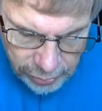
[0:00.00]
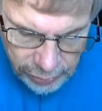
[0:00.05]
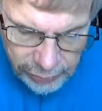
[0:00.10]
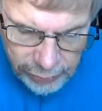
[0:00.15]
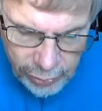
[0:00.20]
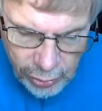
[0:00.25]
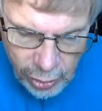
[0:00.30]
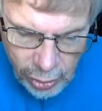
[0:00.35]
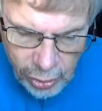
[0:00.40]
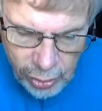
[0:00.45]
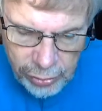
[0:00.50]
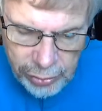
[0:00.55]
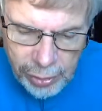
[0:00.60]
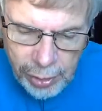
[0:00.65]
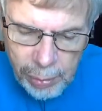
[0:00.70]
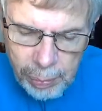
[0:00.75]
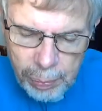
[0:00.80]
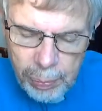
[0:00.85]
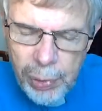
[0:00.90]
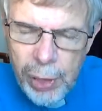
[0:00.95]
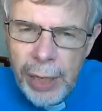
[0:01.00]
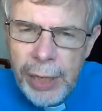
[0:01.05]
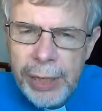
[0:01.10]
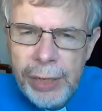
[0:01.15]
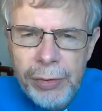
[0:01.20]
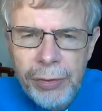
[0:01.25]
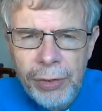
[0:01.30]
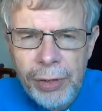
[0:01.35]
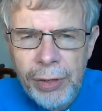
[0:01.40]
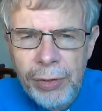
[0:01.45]
of God
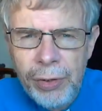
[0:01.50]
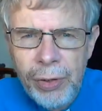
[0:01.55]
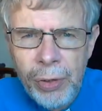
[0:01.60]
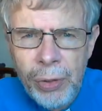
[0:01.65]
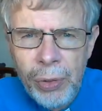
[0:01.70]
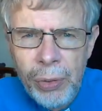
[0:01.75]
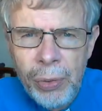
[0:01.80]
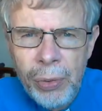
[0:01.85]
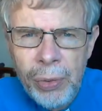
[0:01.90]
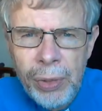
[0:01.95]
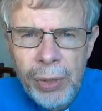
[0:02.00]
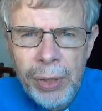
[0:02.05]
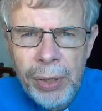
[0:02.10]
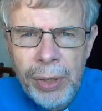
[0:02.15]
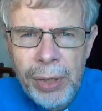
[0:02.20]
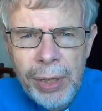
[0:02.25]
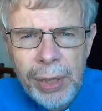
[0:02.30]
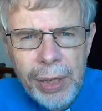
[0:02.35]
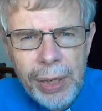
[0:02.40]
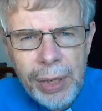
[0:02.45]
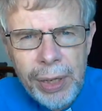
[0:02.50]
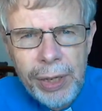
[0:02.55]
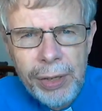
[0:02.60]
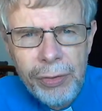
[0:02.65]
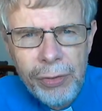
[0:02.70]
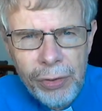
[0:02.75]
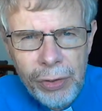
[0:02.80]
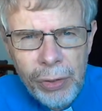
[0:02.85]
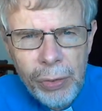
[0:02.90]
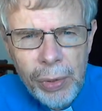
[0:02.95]
abides in you, and
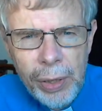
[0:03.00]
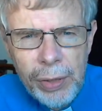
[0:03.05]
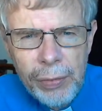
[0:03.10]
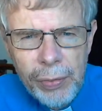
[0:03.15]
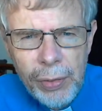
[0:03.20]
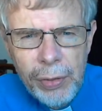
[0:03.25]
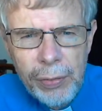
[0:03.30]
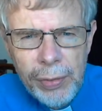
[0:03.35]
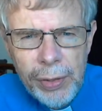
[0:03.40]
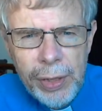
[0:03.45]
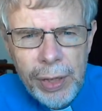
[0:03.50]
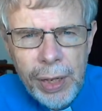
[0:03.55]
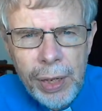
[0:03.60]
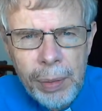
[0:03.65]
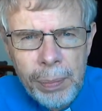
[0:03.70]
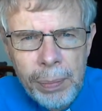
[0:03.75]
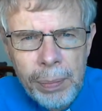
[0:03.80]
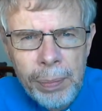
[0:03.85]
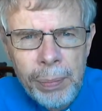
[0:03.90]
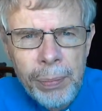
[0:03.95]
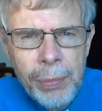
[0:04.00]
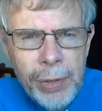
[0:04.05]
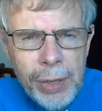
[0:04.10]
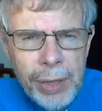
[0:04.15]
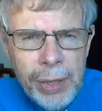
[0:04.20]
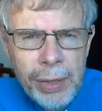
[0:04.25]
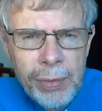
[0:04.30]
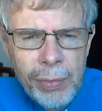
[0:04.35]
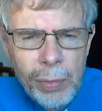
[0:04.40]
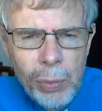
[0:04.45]
you have overcome the
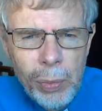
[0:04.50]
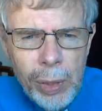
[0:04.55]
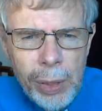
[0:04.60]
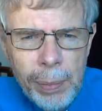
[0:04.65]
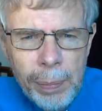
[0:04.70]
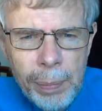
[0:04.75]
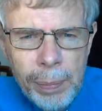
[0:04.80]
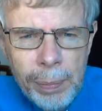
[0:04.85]
evil one.